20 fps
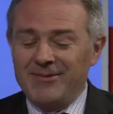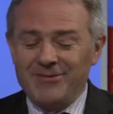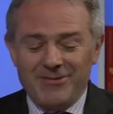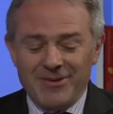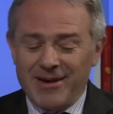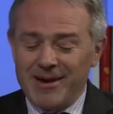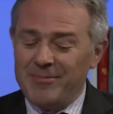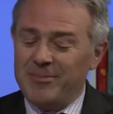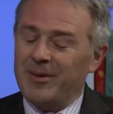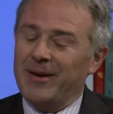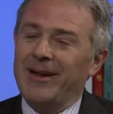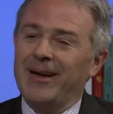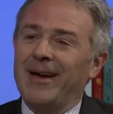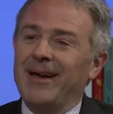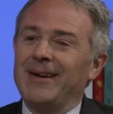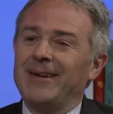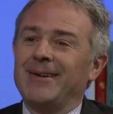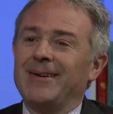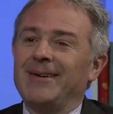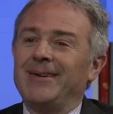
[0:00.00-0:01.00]
very
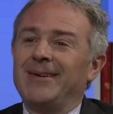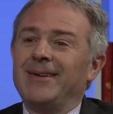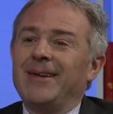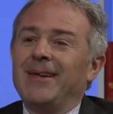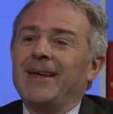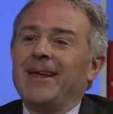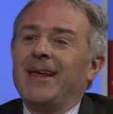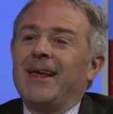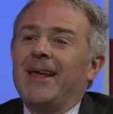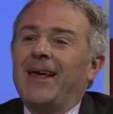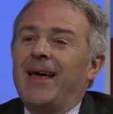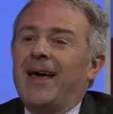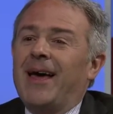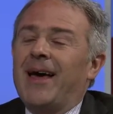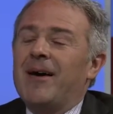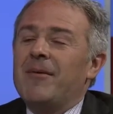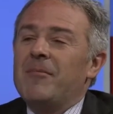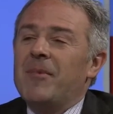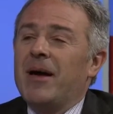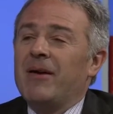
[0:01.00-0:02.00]
polite. And
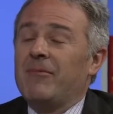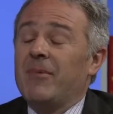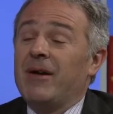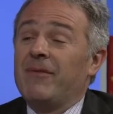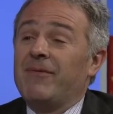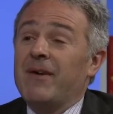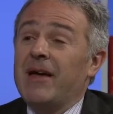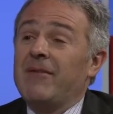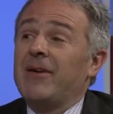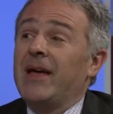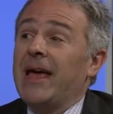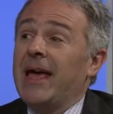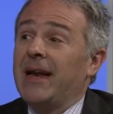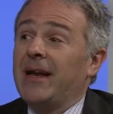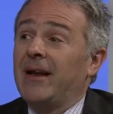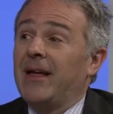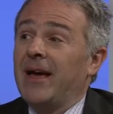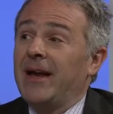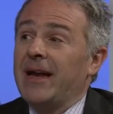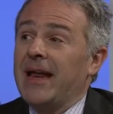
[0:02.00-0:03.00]
uh, my, my favorite
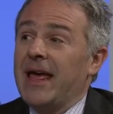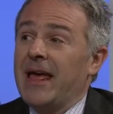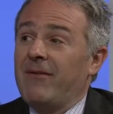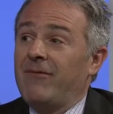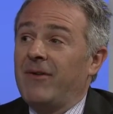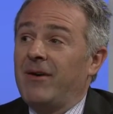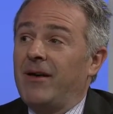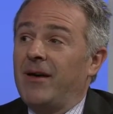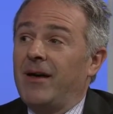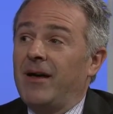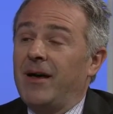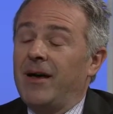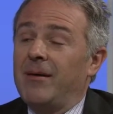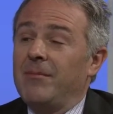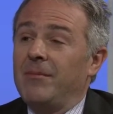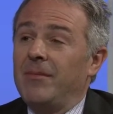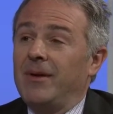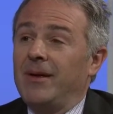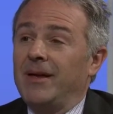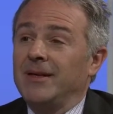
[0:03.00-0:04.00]
headline ever
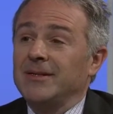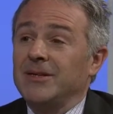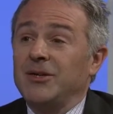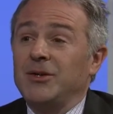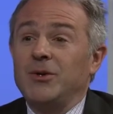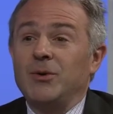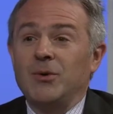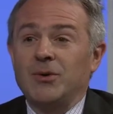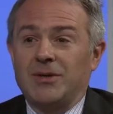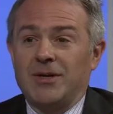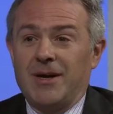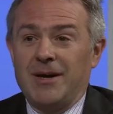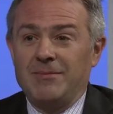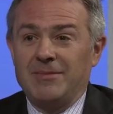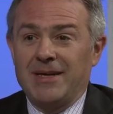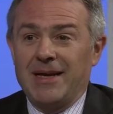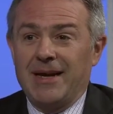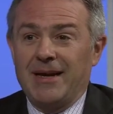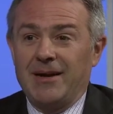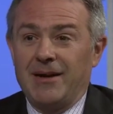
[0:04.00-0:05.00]
um, is a New York
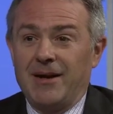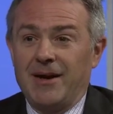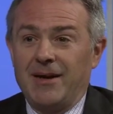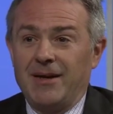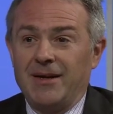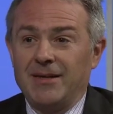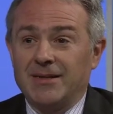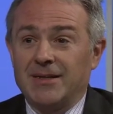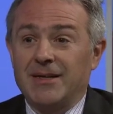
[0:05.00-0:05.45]
Times headline. It's